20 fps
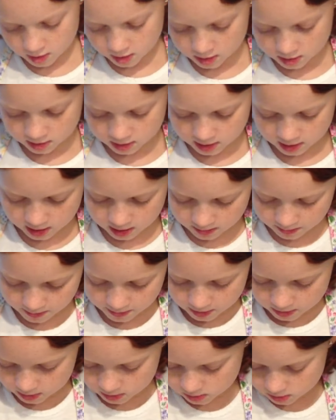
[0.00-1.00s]
in
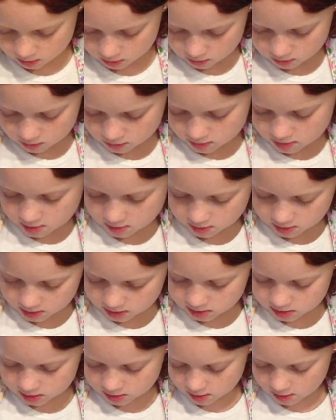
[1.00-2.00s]
capers or
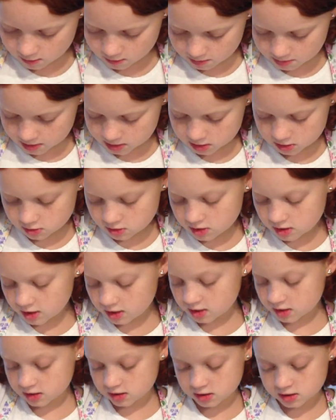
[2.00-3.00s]
relish, however much you think
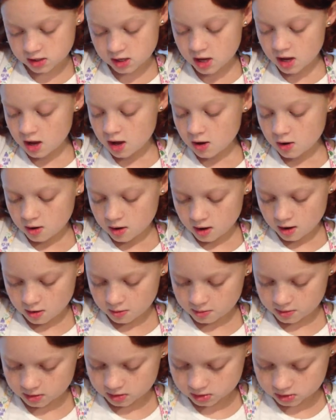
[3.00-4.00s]
is how
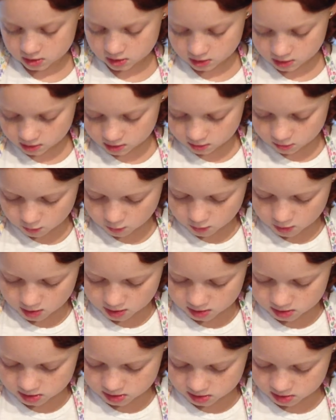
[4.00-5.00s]
much you're going to
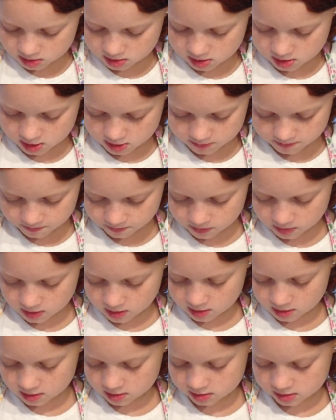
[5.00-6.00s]
want in there,
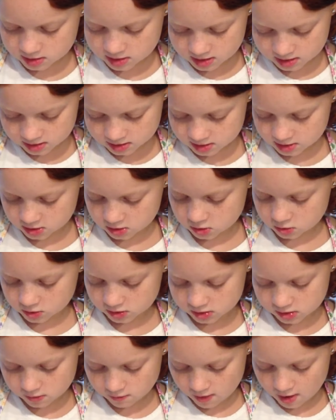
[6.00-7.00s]
because that's your
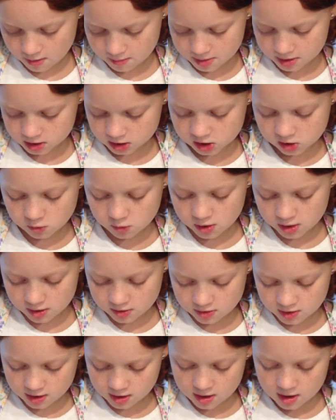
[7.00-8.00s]
choice of how much you want in
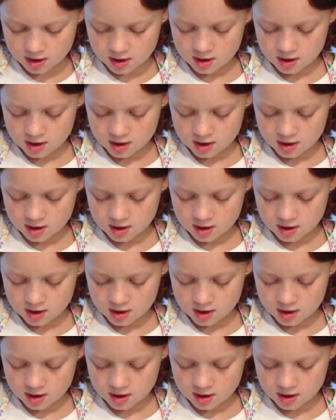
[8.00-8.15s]
there.